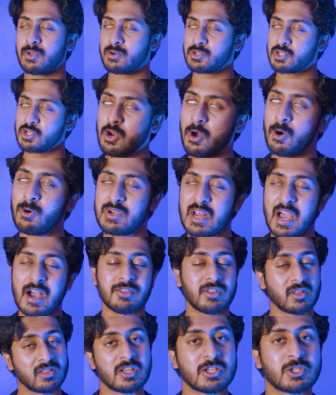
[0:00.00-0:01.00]
there's no
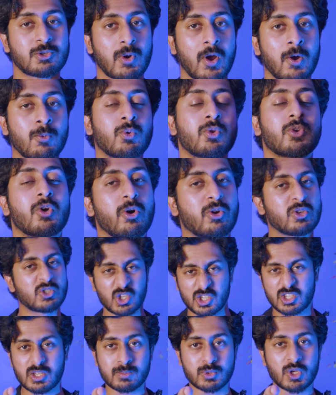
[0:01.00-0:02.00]
doubt that this round will go to
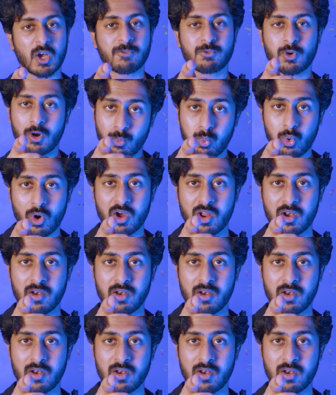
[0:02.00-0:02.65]
System Software 1.